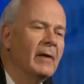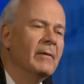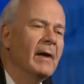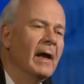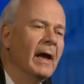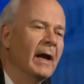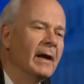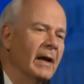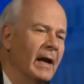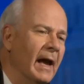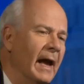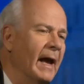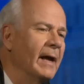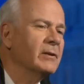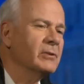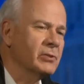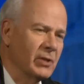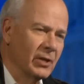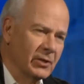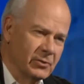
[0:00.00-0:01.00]
have
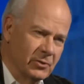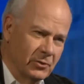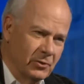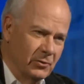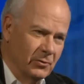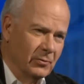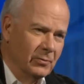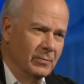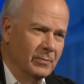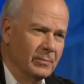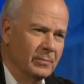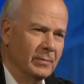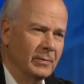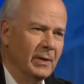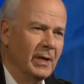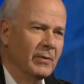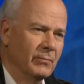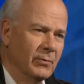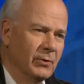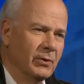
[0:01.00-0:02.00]
access to
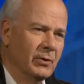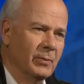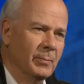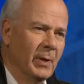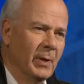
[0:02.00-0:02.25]
every